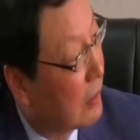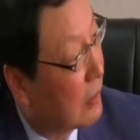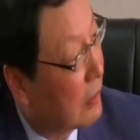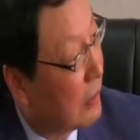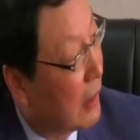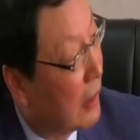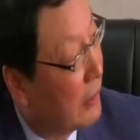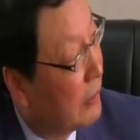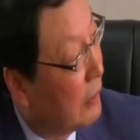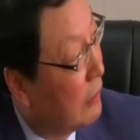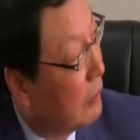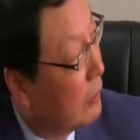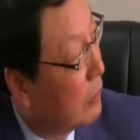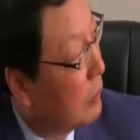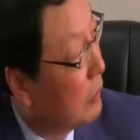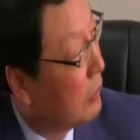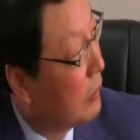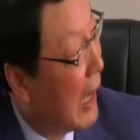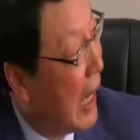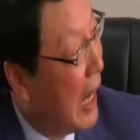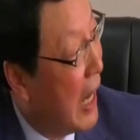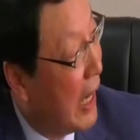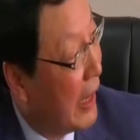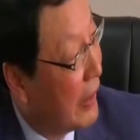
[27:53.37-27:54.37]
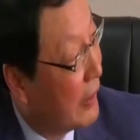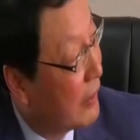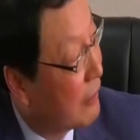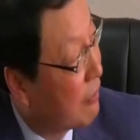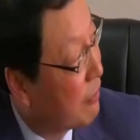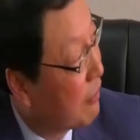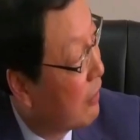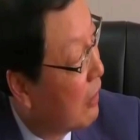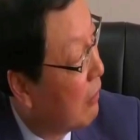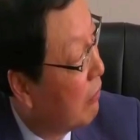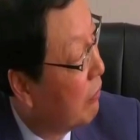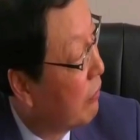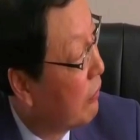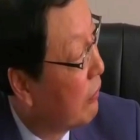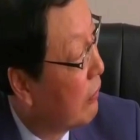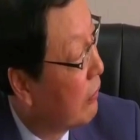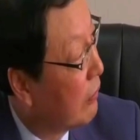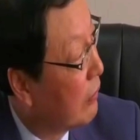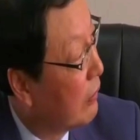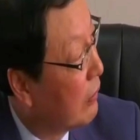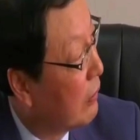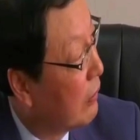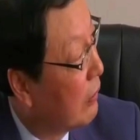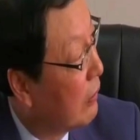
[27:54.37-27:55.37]
nothing to hide from
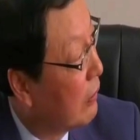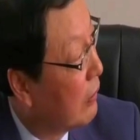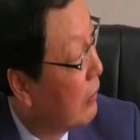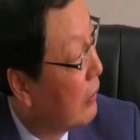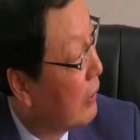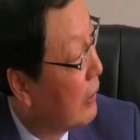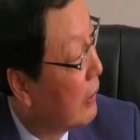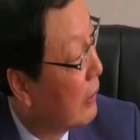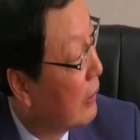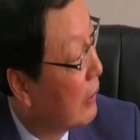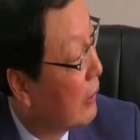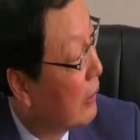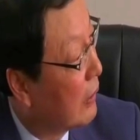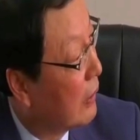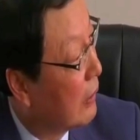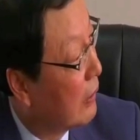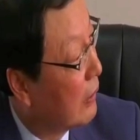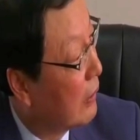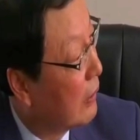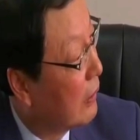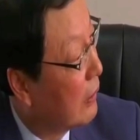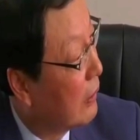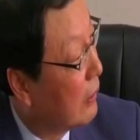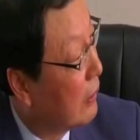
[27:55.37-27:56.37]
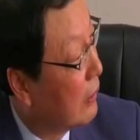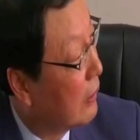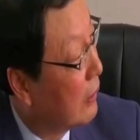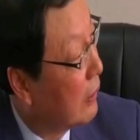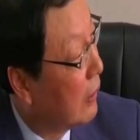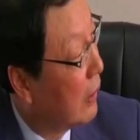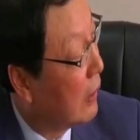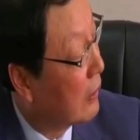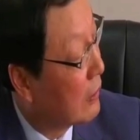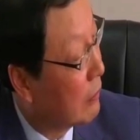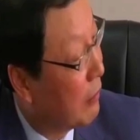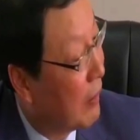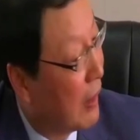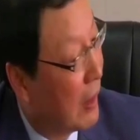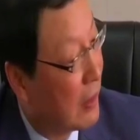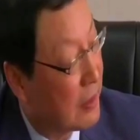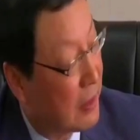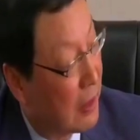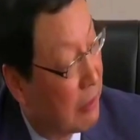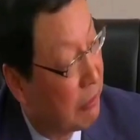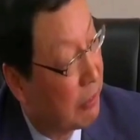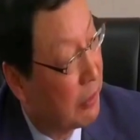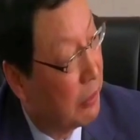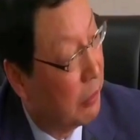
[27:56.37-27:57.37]
the other parts
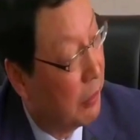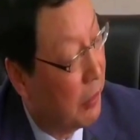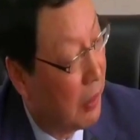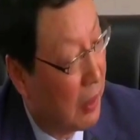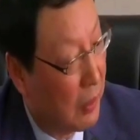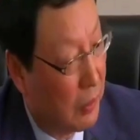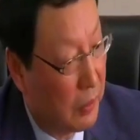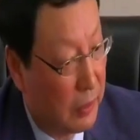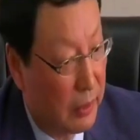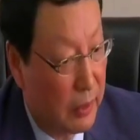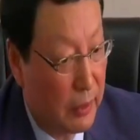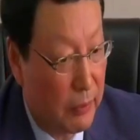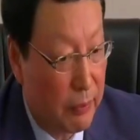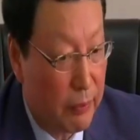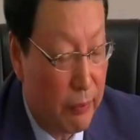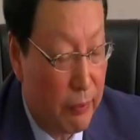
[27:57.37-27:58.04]
of the world.